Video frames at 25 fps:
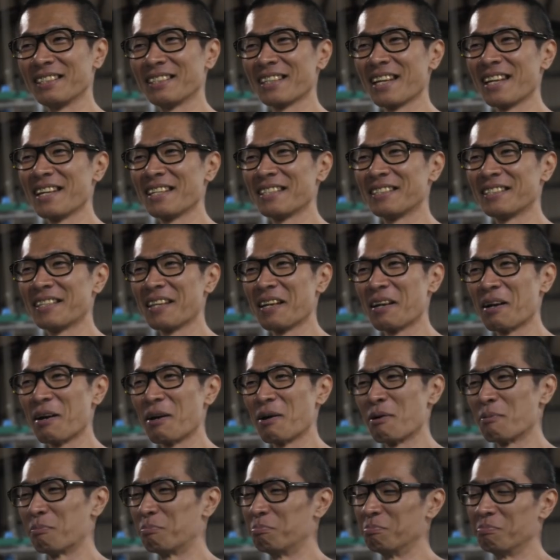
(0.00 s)
There's,
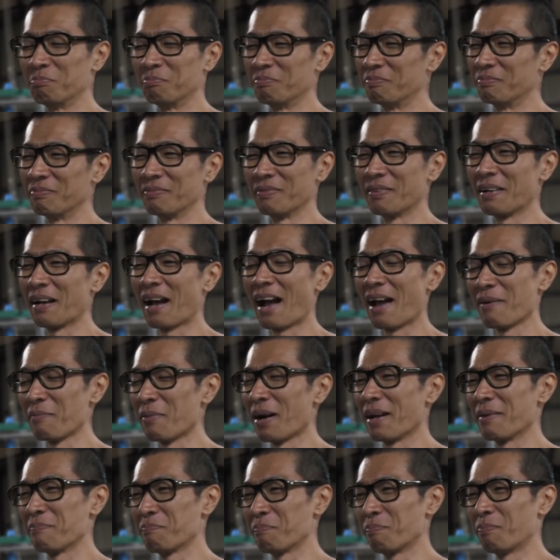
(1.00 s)
uh, I
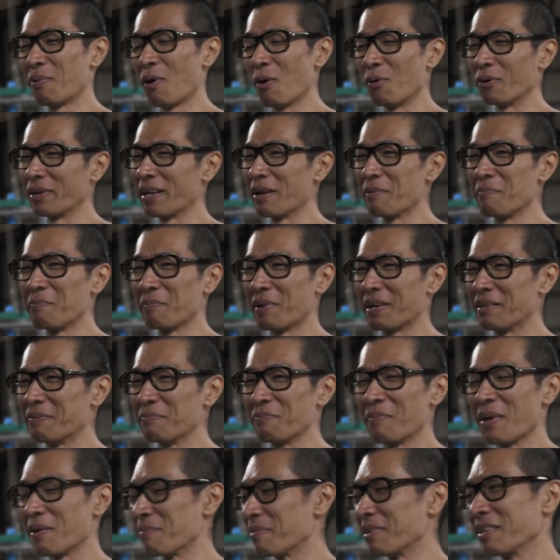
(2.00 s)
might podium, but
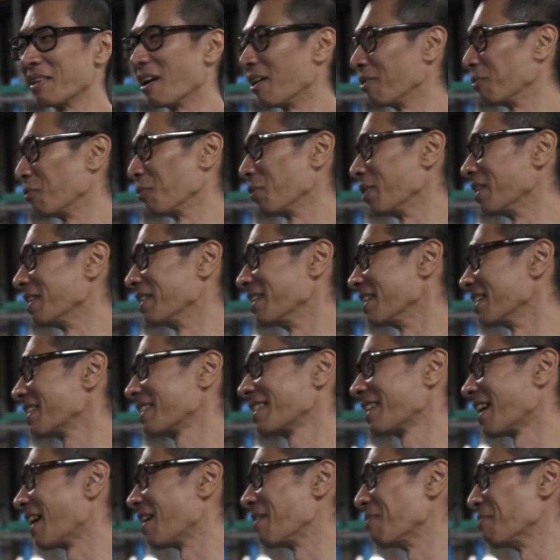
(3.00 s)
maybe not win this
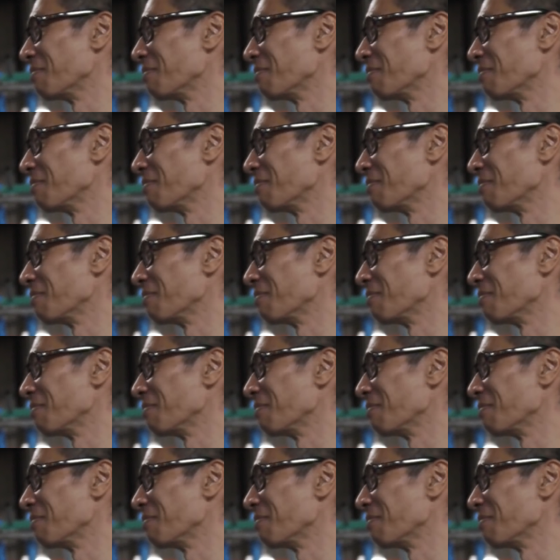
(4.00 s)
time.